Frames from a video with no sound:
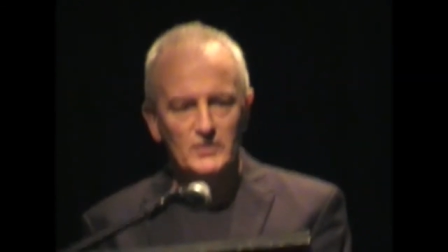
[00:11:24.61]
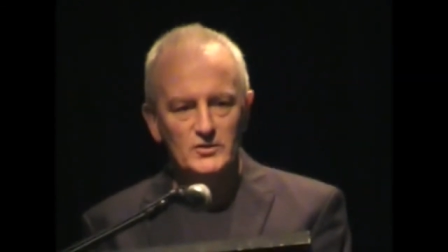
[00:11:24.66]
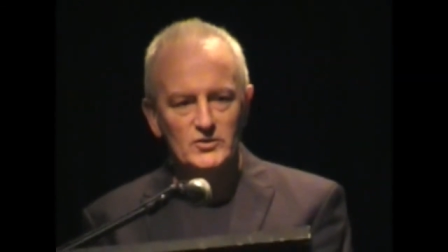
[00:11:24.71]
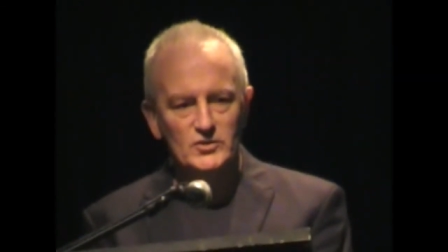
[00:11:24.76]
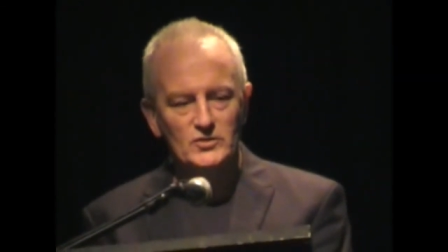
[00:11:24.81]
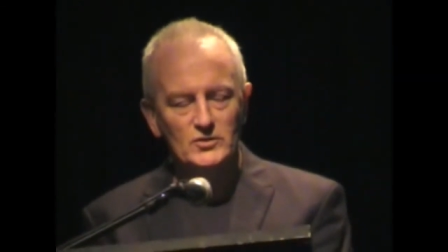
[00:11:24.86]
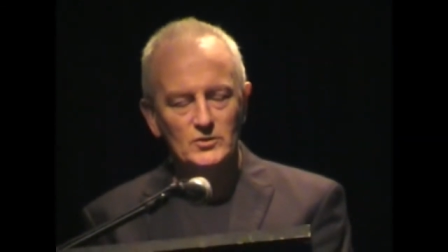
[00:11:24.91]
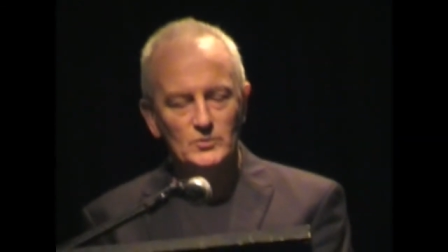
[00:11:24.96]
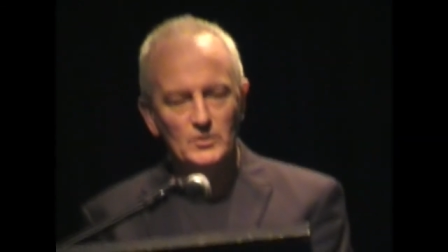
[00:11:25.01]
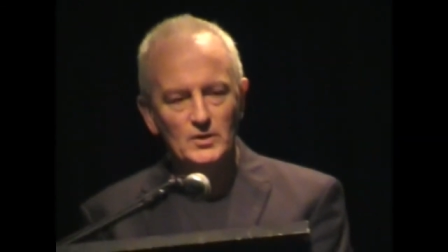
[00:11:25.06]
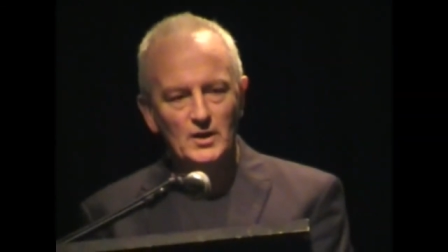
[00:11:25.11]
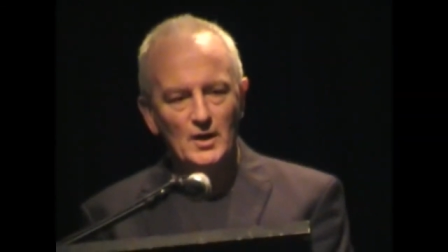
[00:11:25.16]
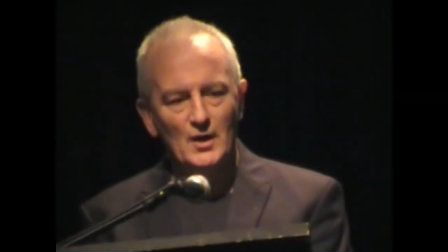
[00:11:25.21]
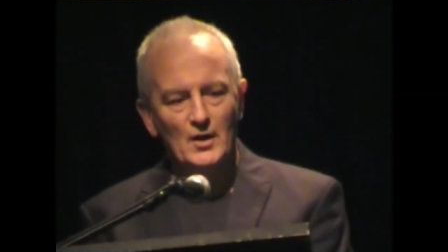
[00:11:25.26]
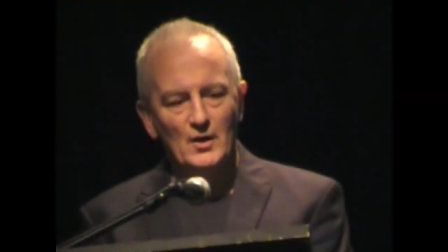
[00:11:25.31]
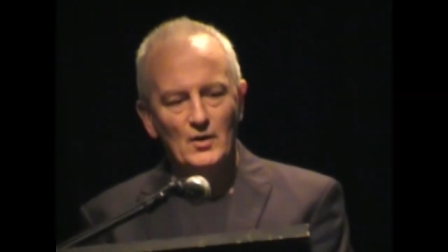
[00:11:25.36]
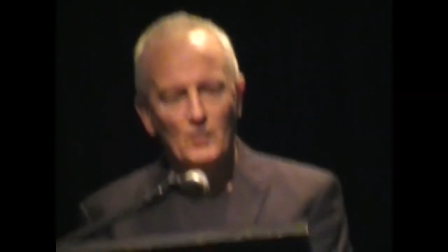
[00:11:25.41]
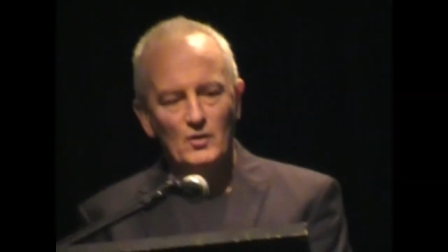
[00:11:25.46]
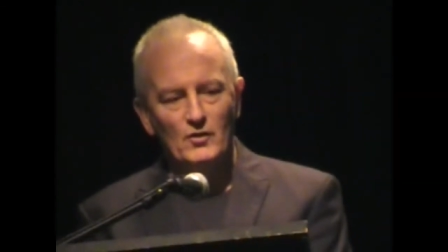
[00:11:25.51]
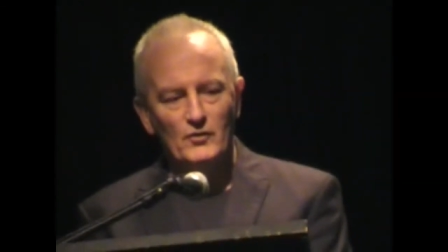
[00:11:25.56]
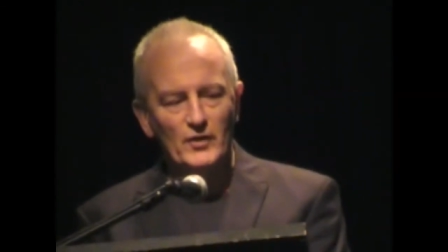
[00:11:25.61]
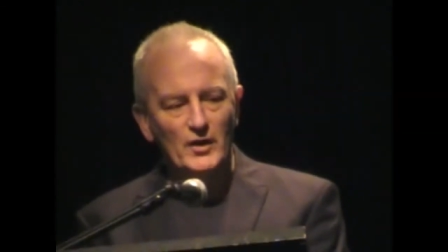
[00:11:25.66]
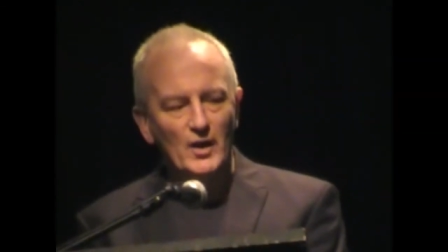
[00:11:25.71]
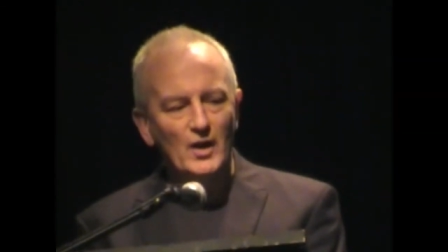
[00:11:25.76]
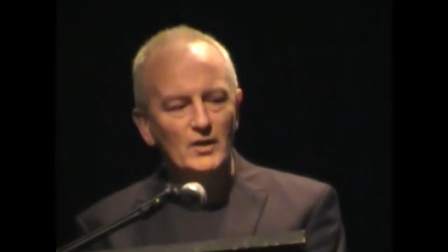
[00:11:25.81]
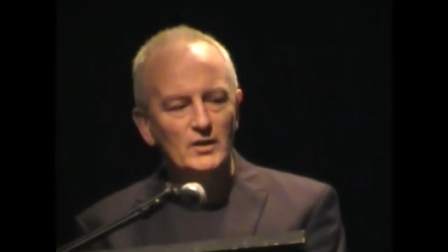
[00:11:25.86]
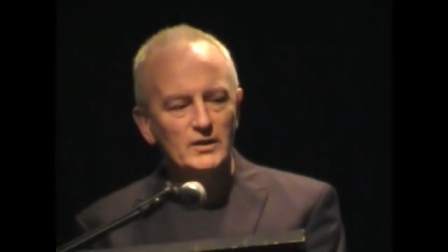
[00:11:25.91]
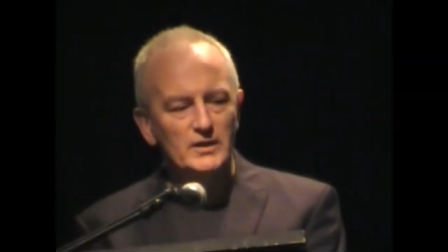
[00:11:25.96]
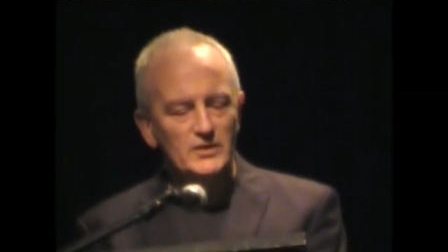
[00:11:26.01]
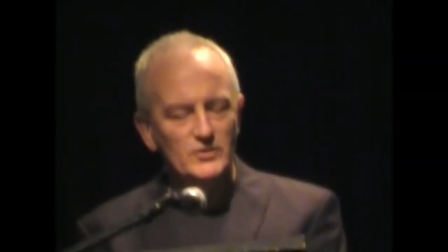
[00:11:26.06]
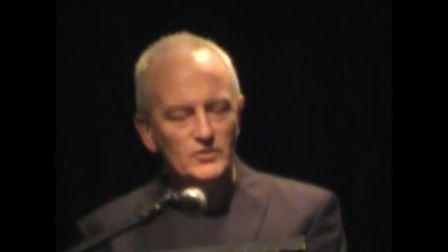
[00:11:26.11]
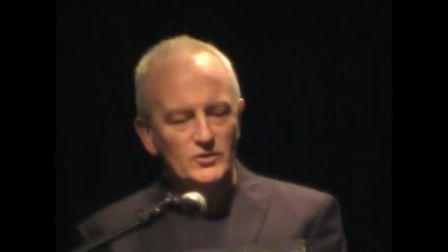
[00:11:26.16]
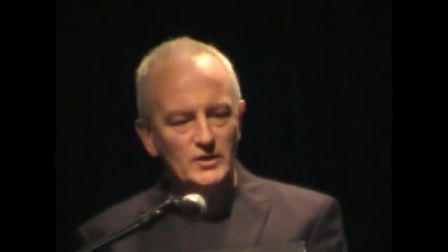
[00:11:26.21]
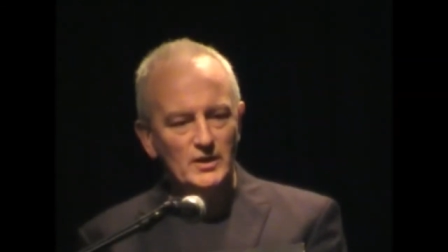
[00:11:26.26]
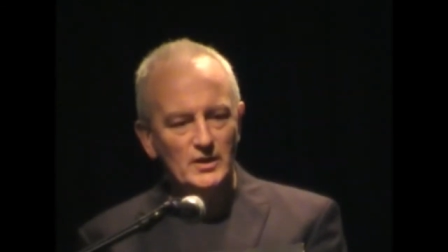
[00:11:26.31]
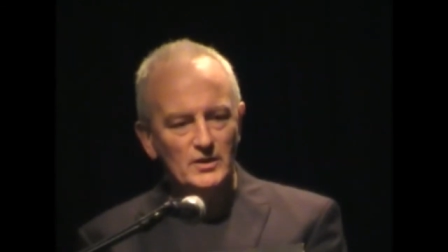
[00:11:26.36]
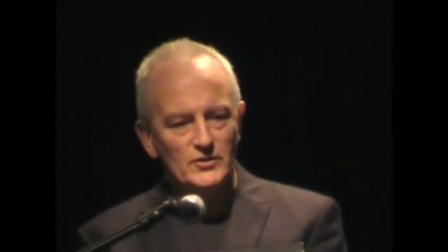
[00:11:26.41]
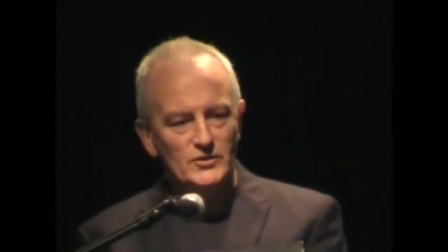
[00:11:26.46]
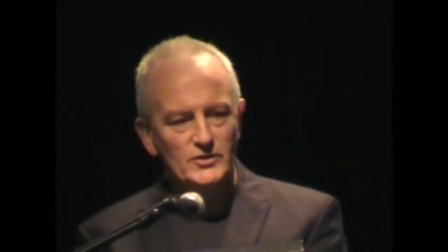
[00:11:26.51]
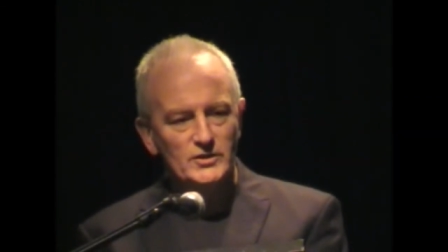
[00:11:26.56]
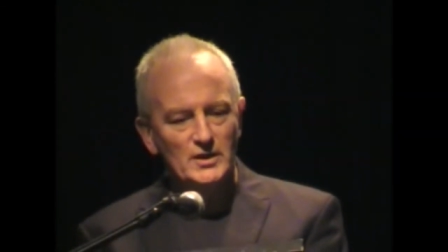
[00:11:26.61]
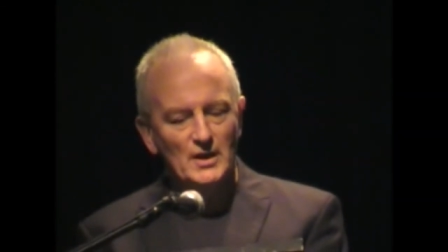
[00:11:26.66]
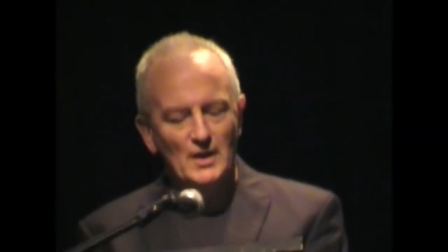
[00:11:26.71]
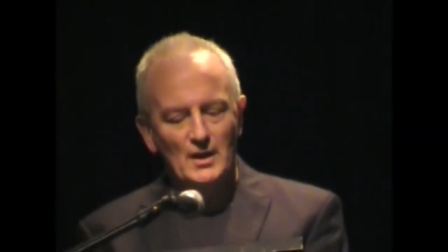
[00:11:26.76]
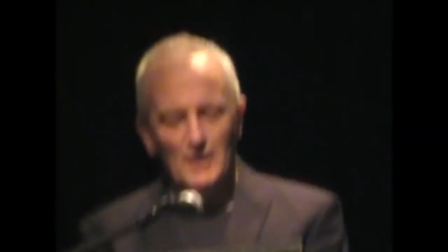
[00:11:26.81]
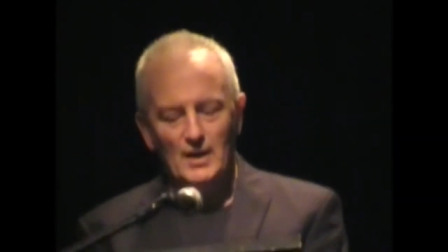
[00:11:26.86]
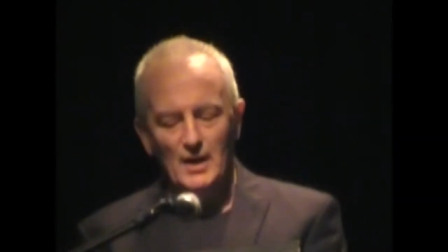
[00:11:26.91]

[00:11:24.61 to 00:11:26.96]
the school over all these years.